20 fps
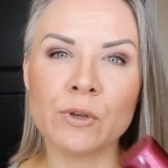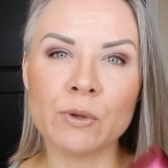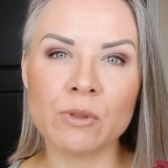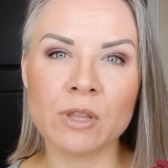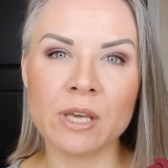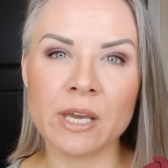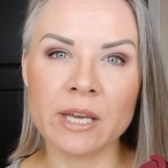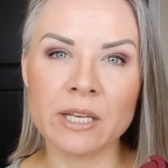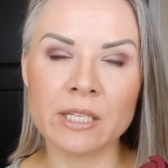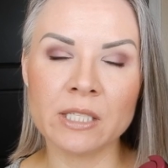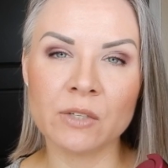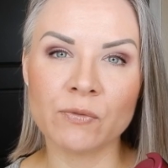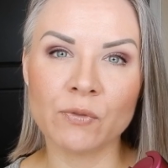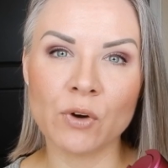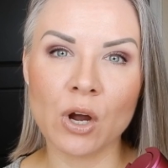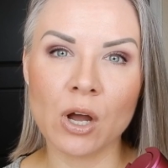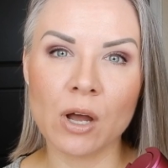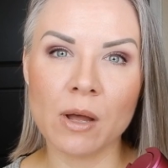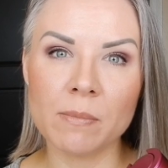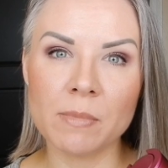few things
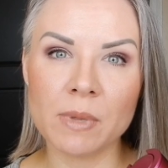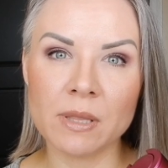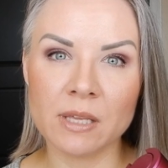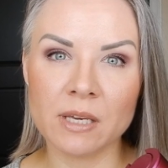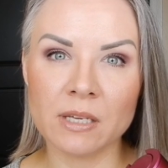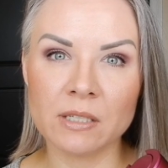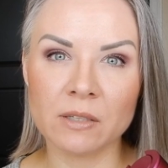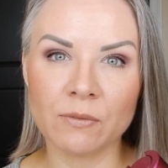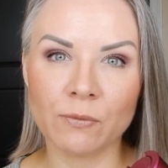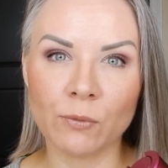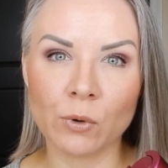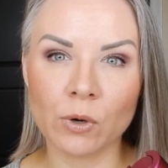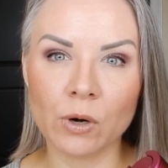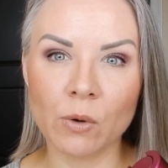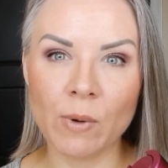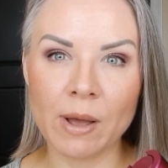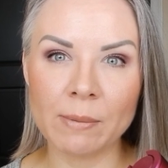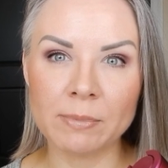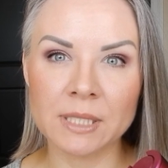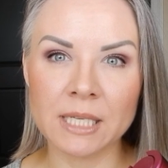from the Sephora
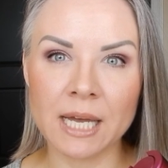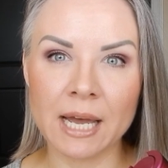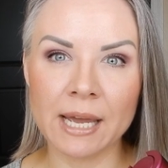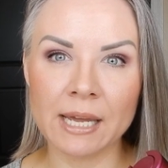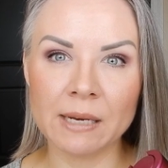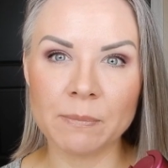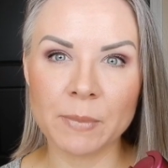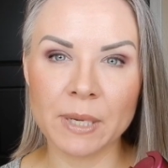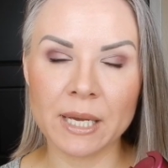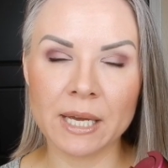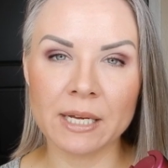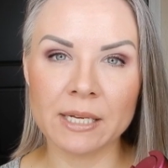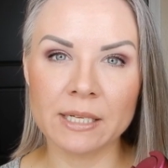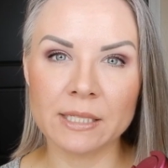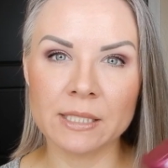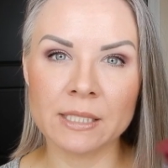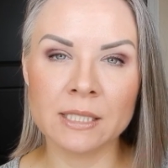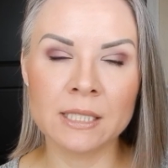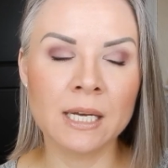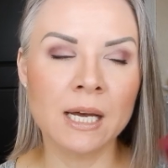website
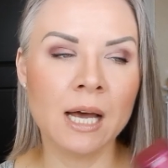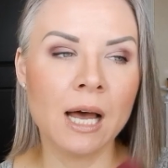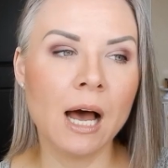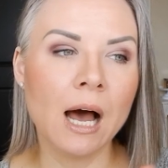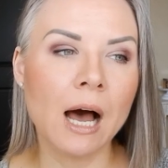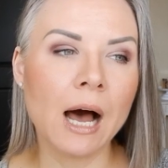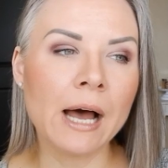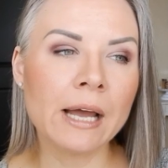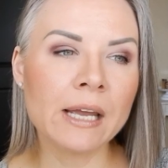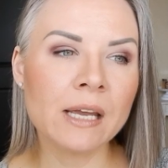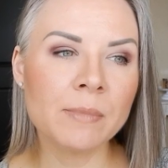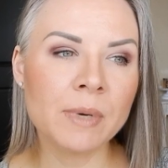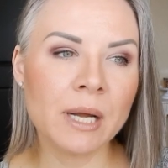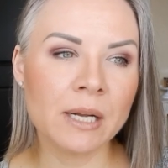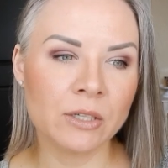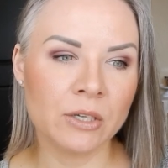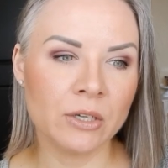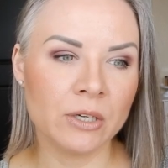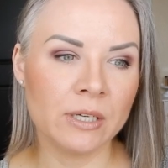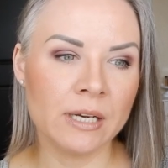because I am
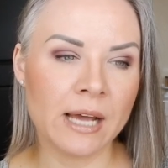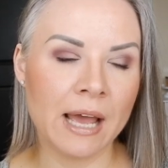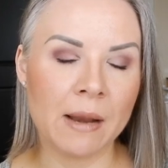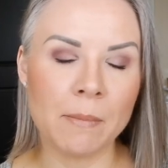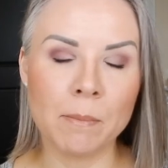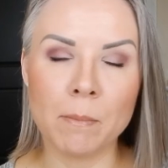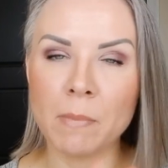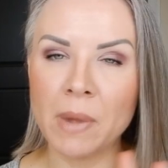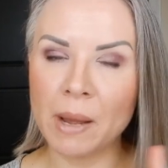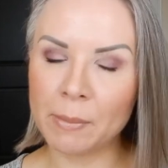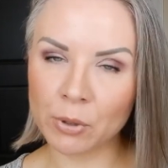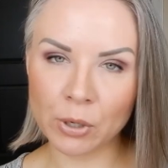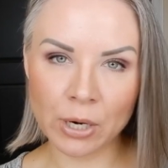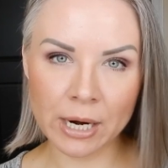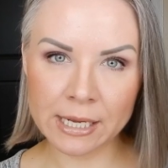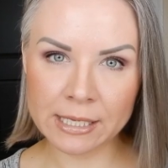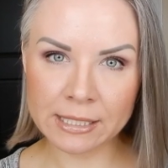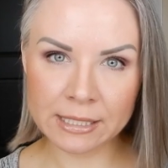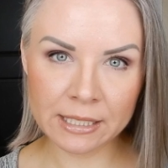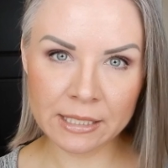not good at
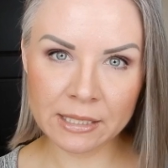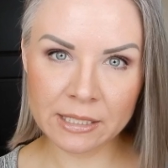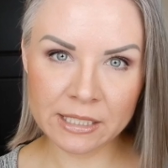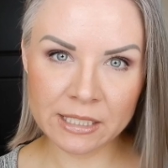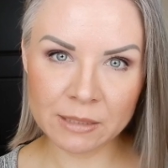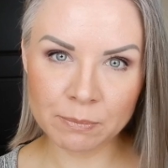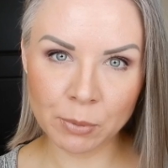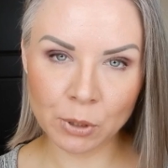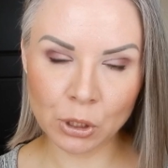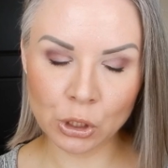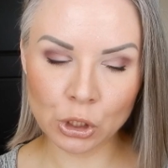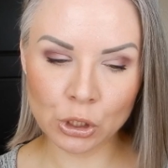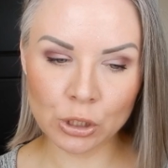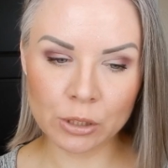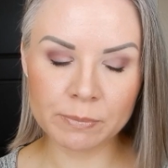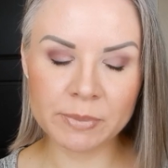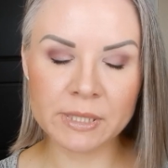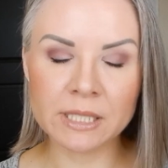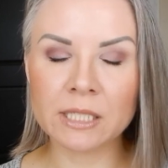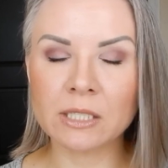memorizing these
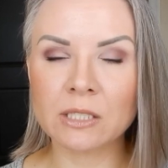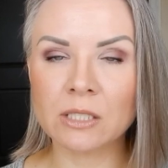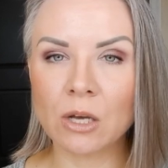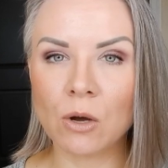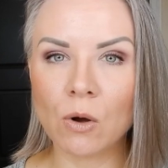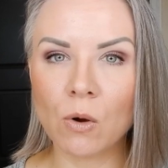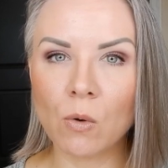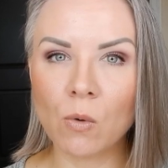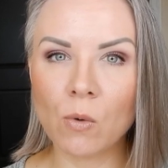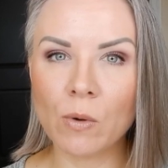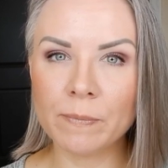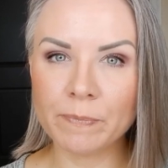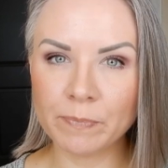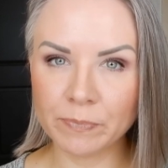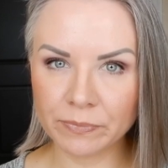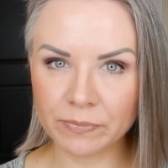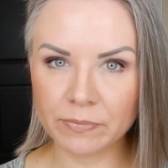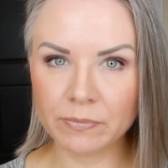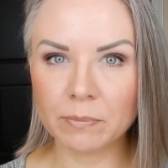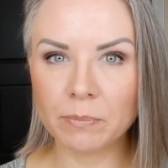blurbs. So
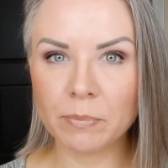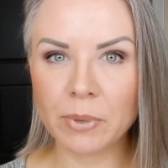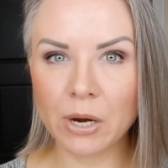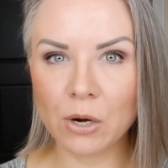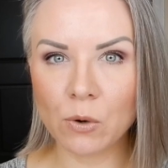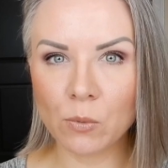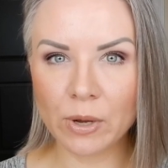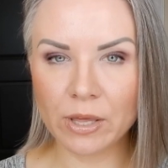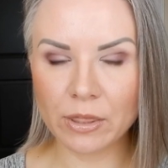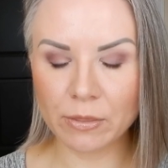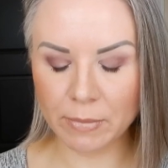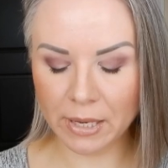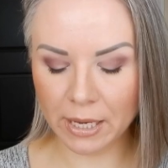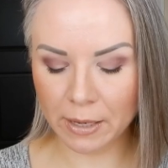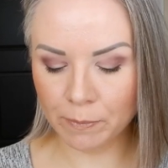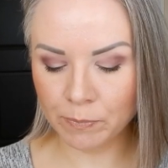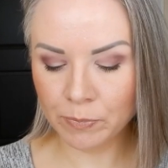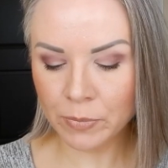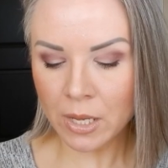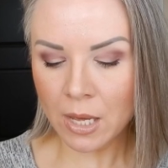bear with
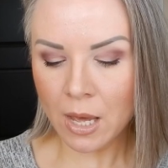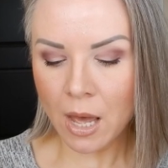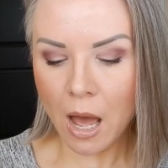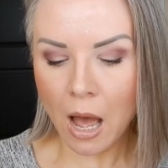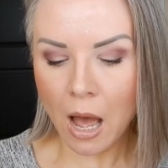me.